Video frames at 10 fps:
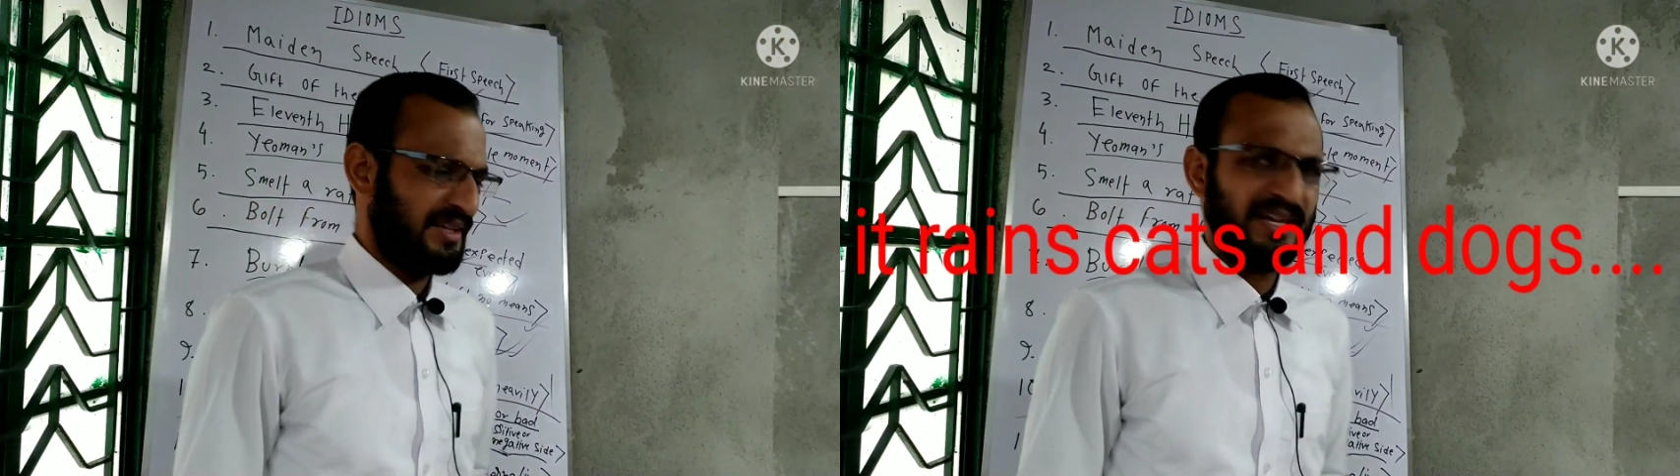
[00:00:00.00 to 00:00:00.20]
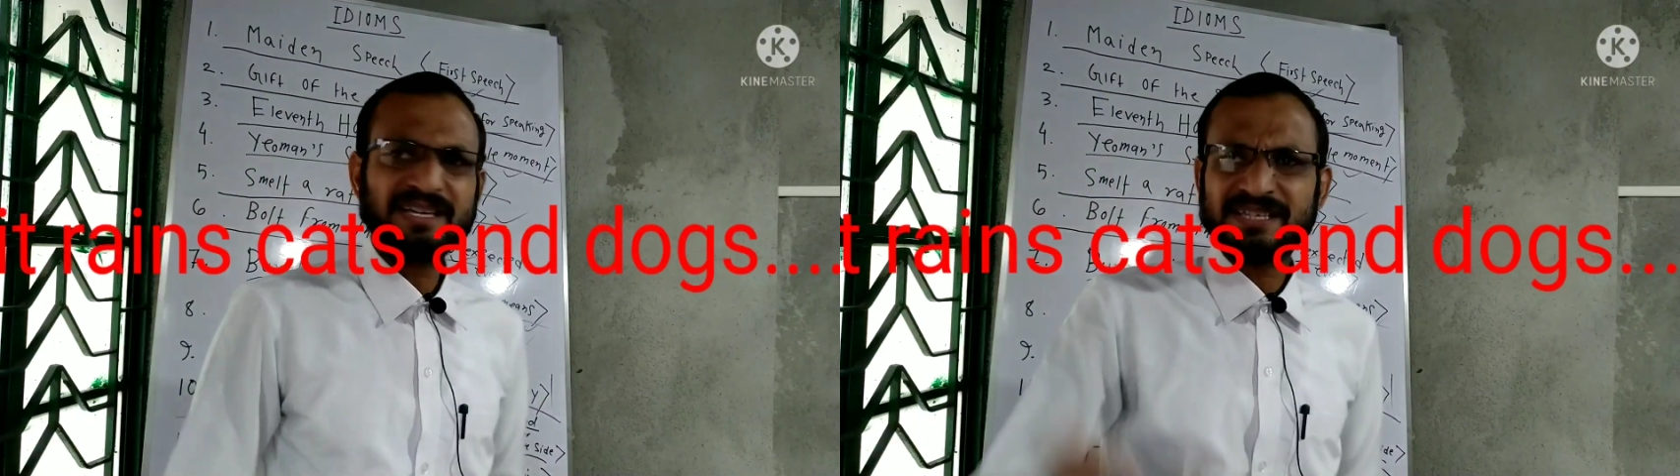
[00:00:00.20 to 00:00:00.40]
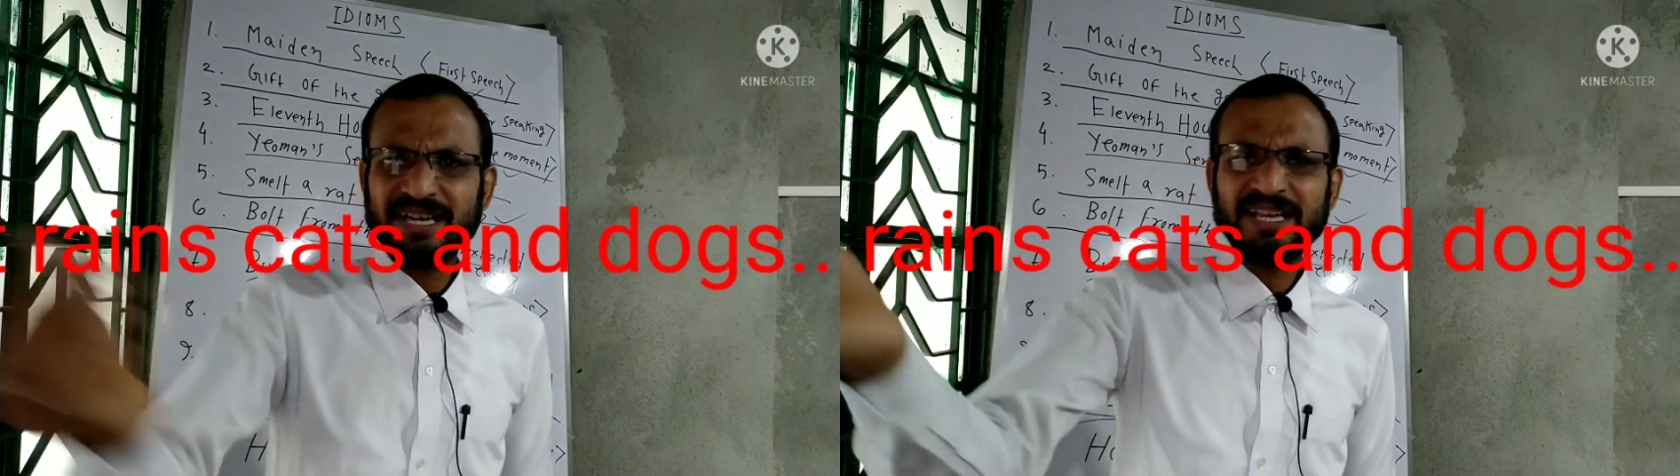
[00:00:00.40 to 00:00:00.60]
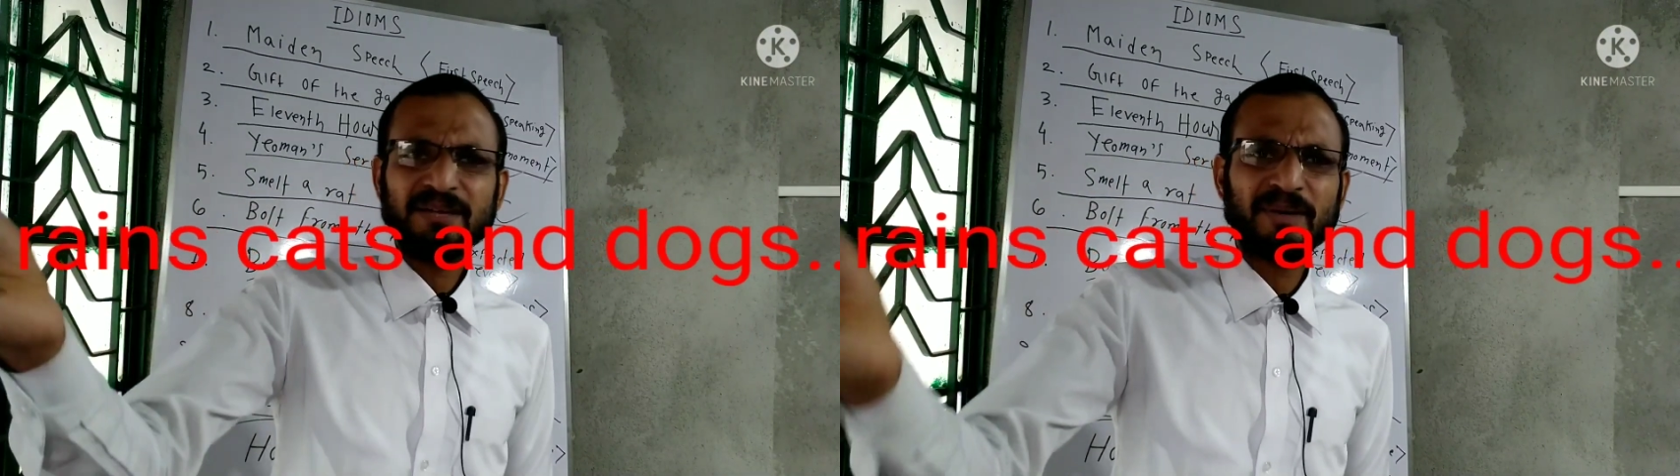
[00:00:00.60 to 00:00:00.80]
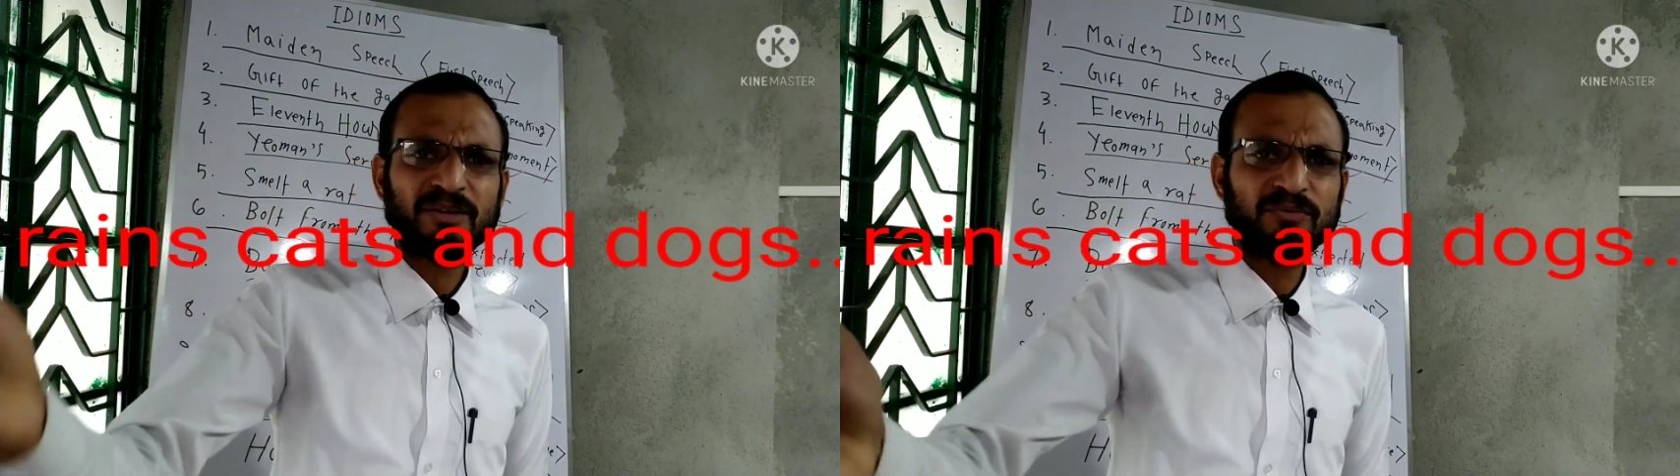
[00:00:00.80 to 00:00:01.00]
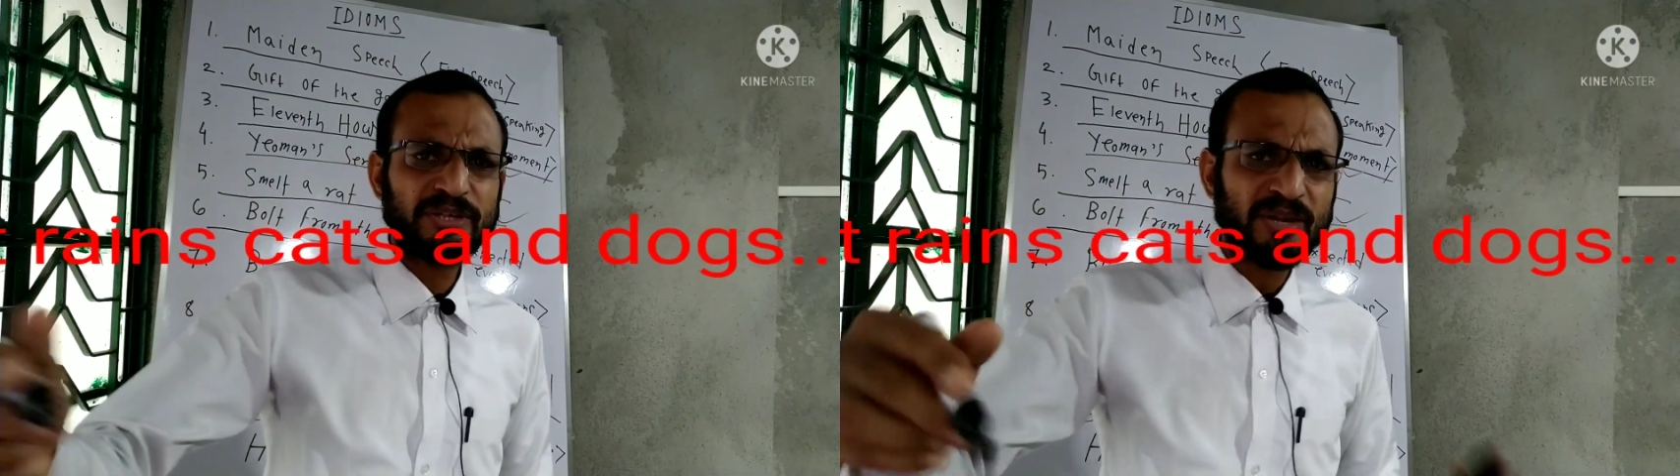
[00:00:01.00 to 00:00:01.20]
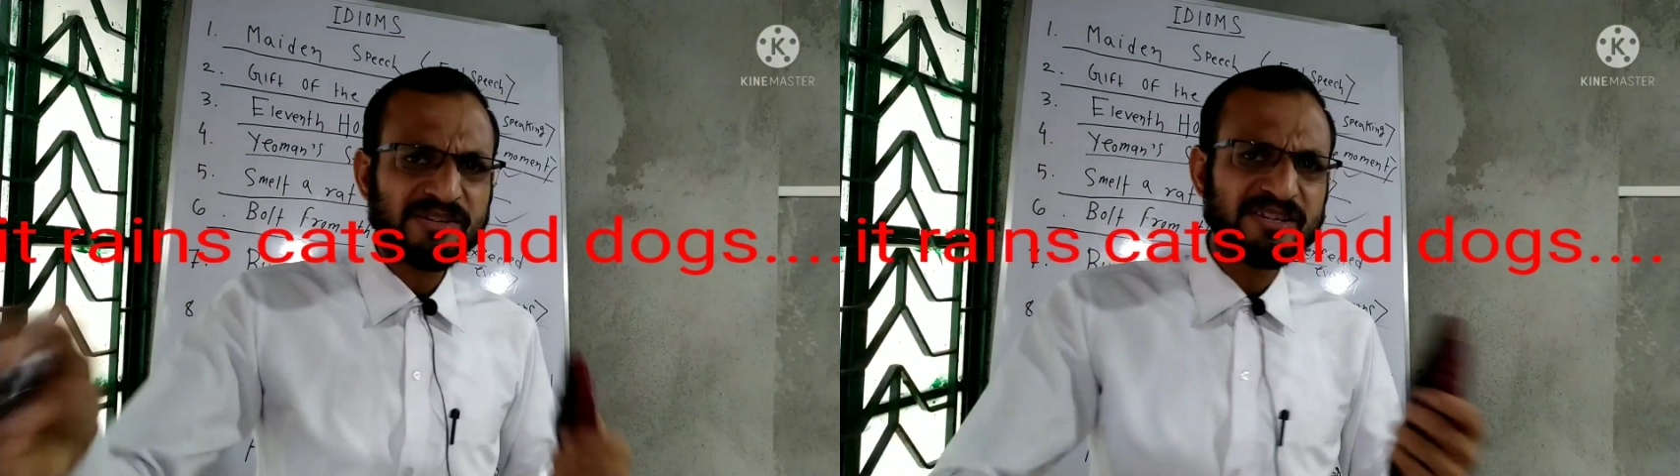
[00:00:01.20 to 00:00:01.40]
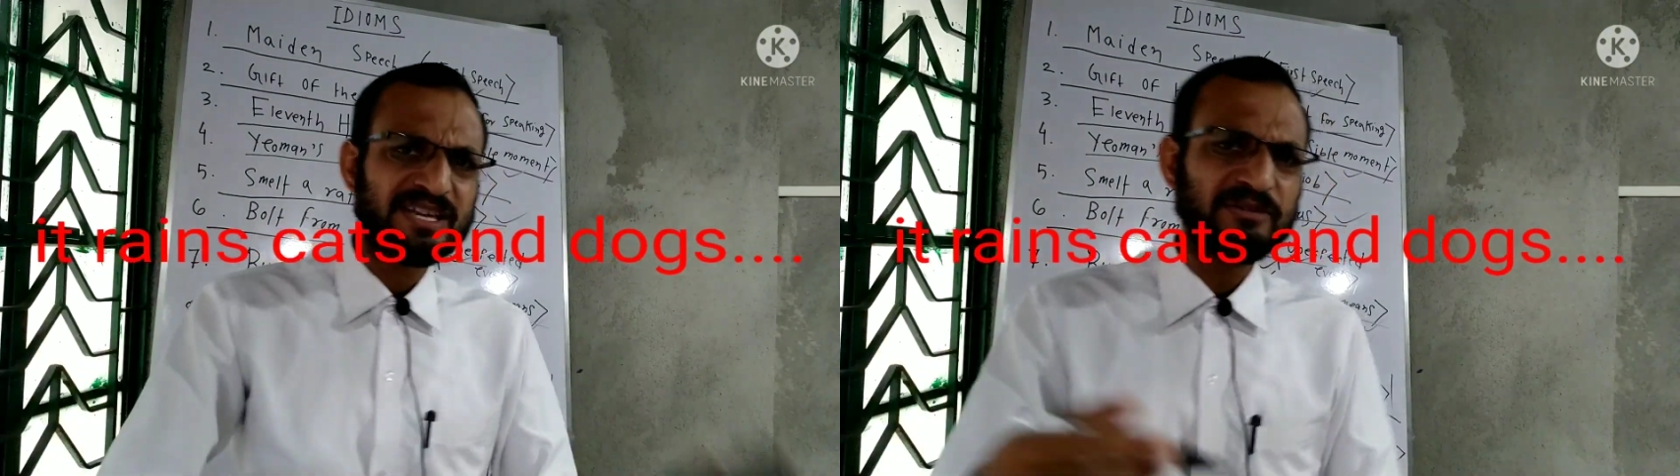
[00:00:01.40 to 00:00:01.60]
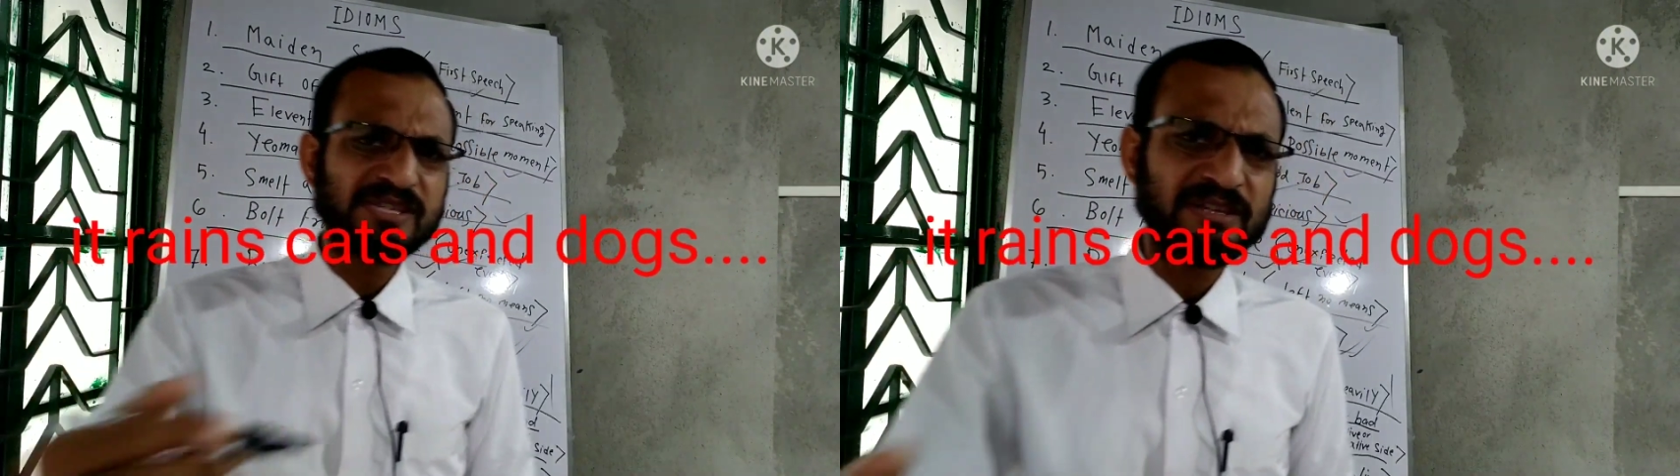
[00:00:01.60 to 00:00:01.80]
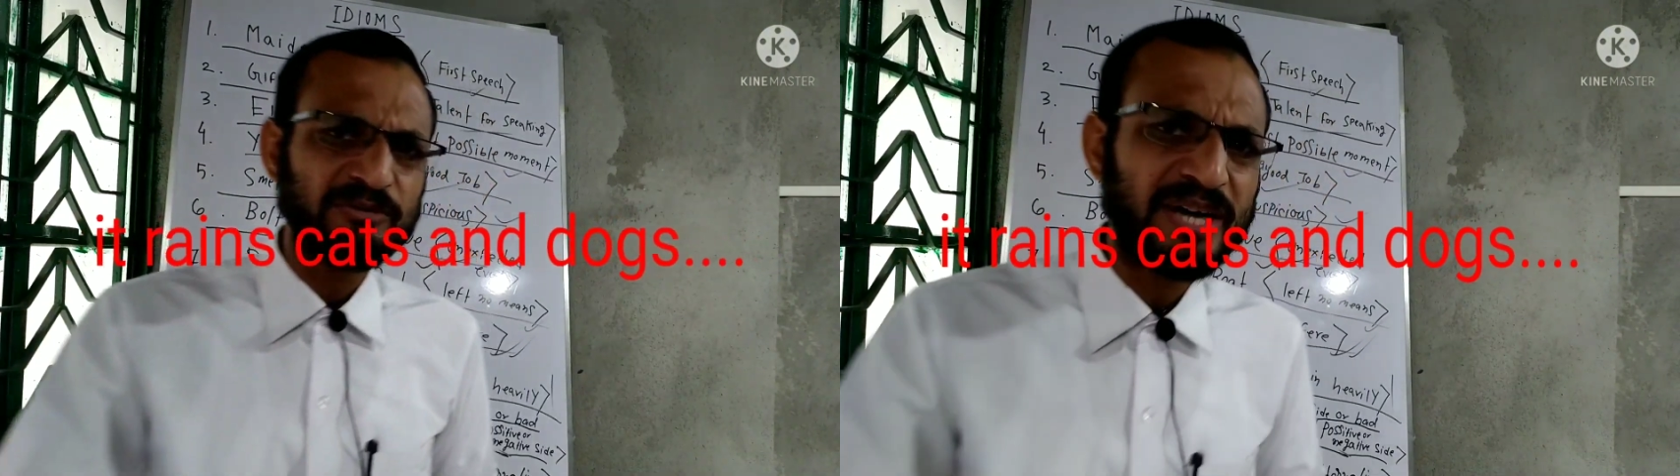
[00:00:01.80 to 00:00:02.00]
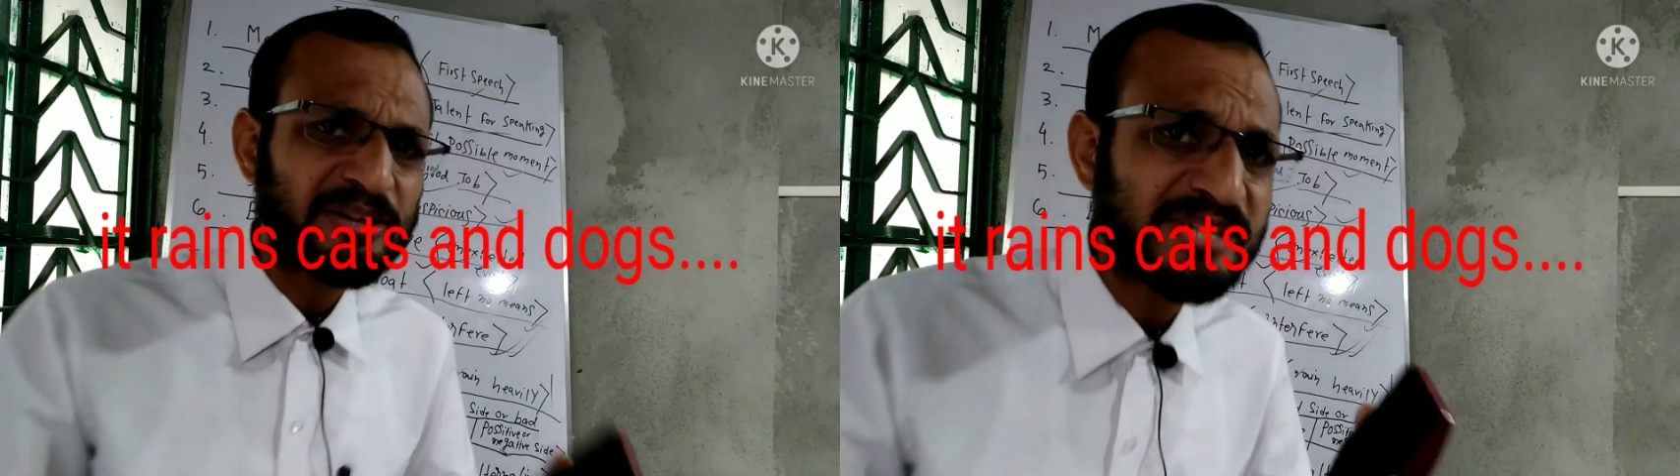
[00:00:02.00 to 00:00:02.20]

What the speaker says: It's raining, but you are